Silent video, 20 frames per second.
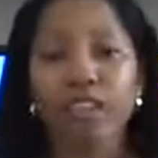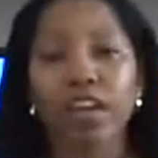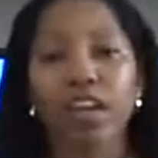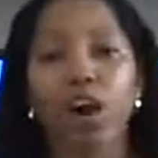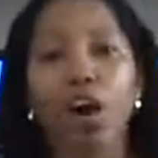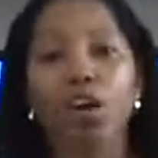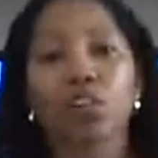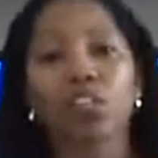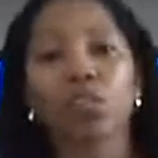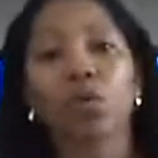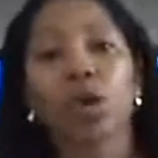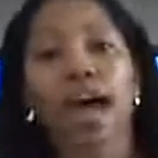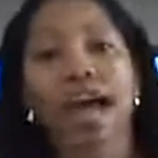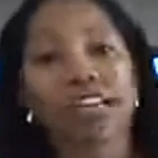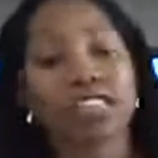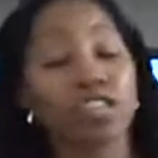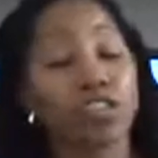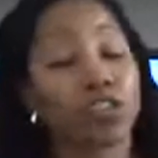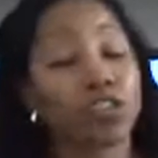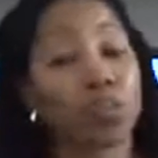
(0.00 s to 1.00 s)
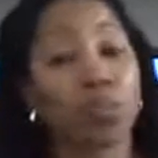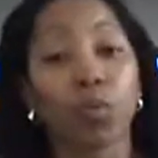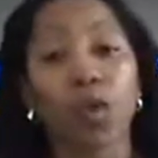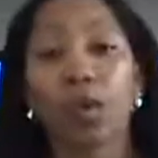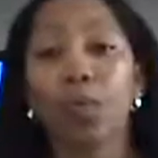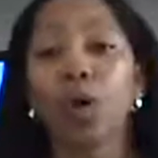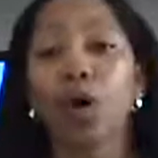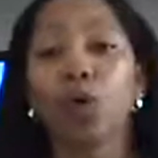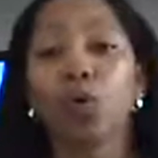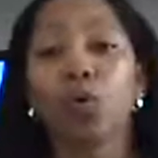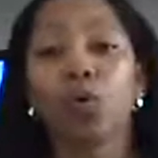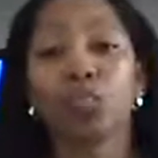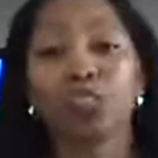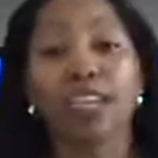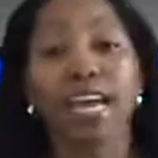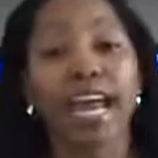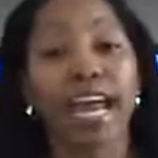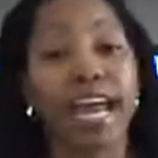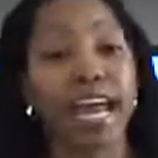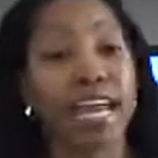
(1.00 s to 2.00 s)
They also act as your web
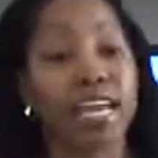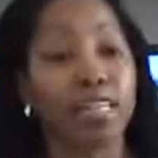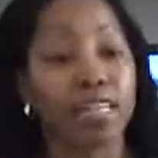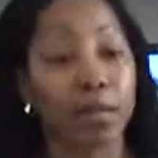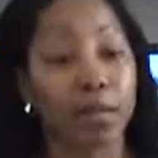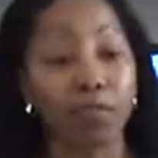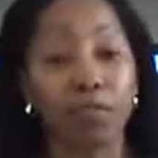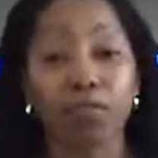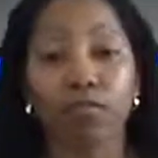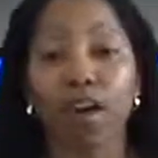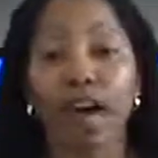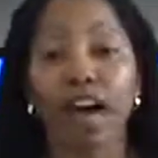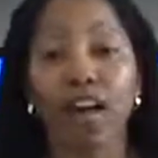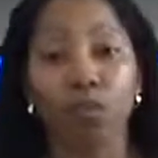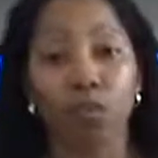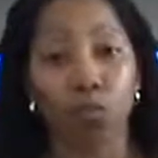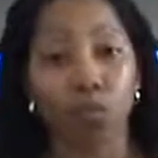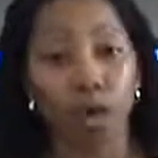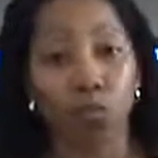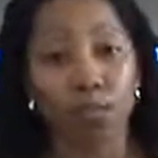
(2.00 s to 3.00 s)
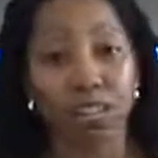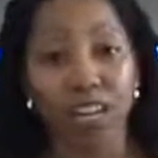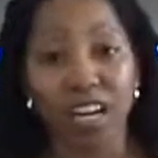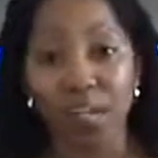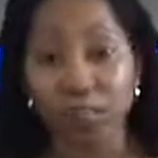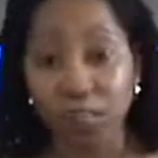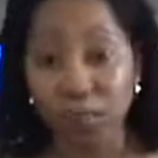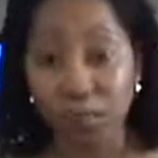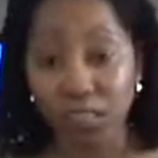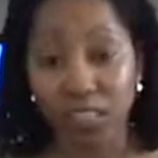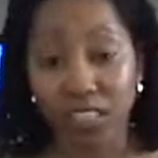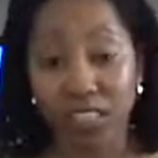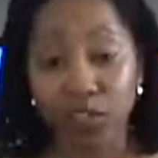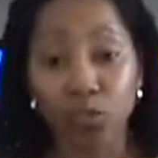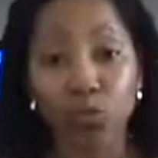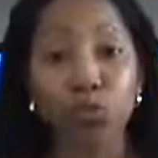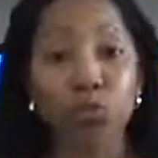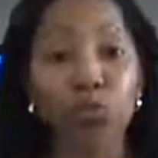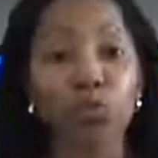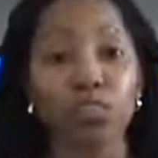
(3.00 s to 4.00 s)
host, and they provide website building
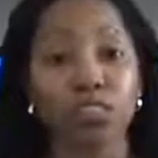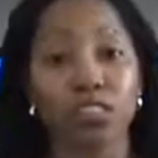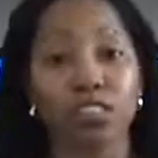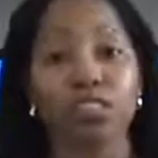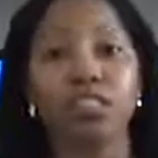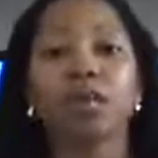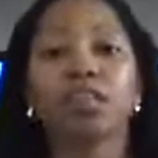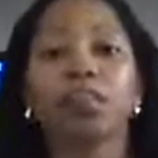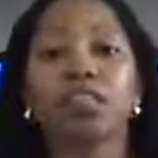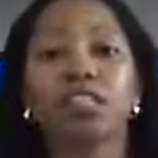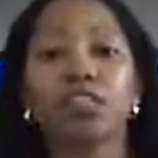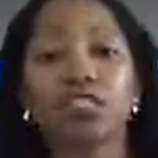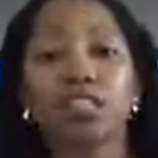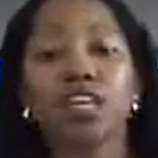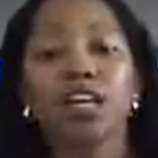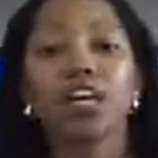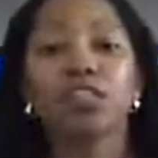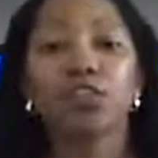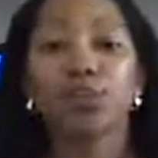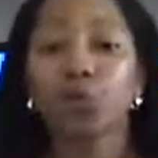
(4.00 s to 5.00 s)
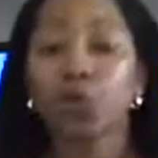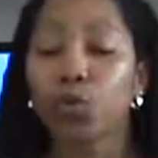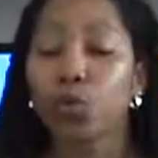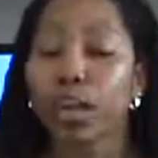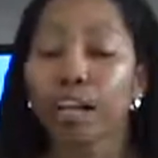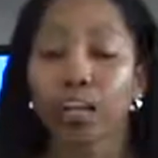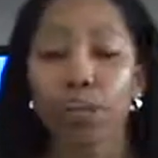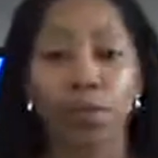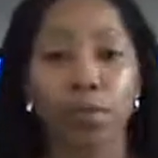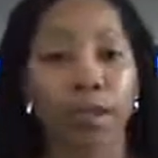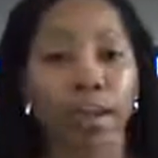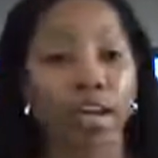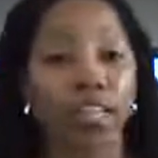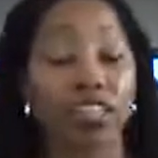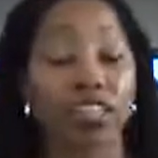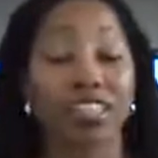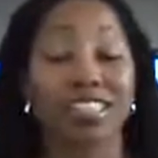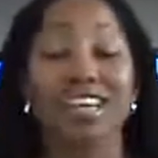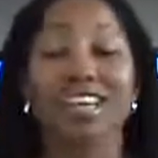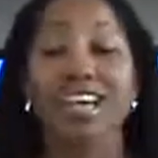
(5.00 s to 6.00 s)
tools and templates to create your
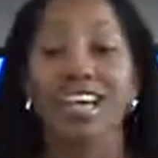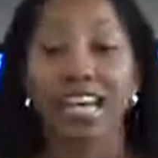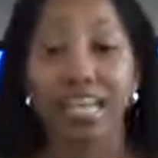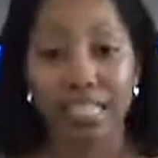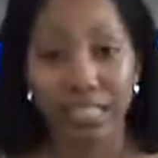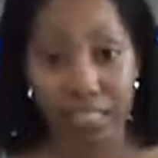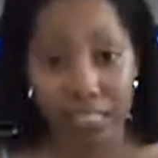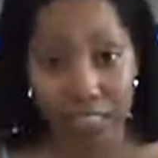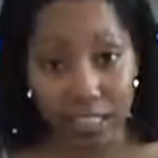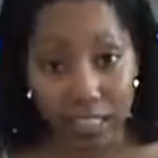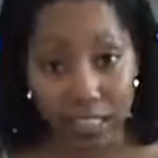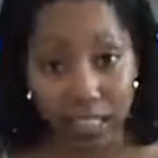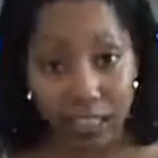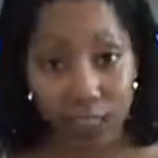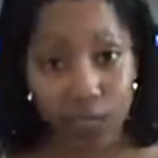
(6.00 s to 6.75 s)
pages instantly.